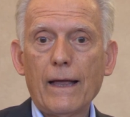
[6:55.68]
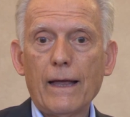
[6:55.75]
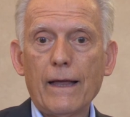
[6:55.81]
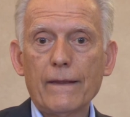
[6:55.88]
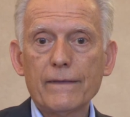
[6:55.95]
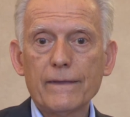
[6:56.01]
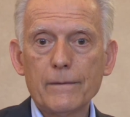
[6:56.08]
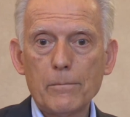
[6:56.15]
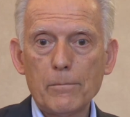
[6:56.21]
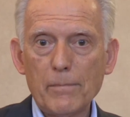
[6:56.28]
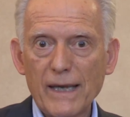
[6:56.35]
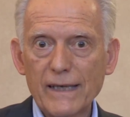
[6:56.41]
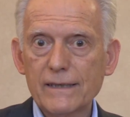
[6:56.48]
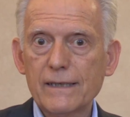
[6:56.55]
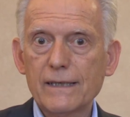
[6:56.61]
and the
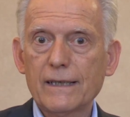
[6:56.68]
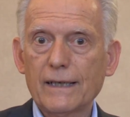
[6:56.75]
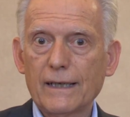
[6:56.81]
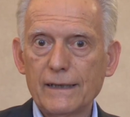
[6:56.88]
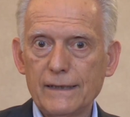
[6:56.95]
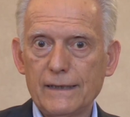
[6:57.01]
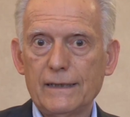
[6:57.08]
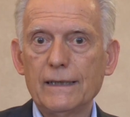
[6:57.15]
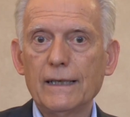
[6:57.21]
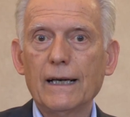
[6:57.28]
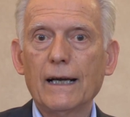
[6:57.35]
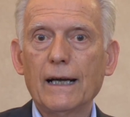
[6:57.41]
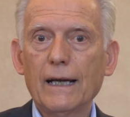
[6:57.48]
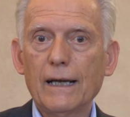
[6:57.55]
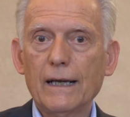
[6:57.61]
basic
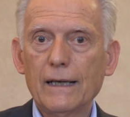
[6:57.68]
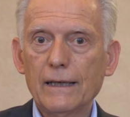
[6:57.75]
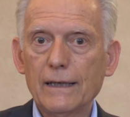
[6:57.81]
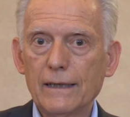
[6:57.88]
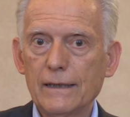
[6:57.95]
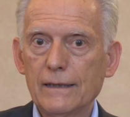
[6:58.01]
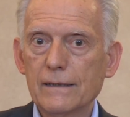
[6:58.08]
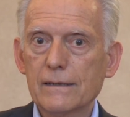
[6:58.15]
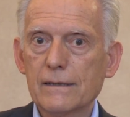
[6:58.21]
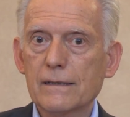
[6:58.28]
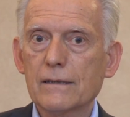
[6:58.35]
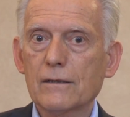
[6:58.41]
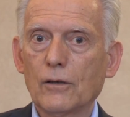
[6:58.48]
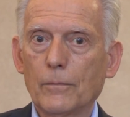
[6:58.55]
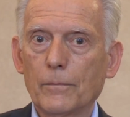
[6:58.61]
idea
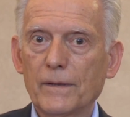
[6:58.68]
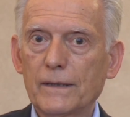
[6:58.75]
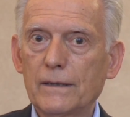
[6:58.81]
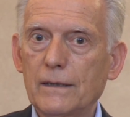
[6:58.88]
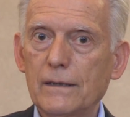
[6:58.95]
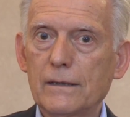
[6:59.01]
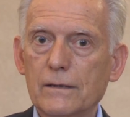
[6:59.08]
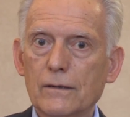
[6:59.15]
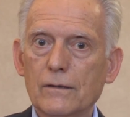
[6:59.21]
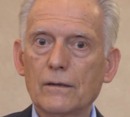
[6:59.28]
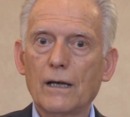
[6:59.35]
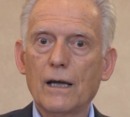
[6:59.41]
is competition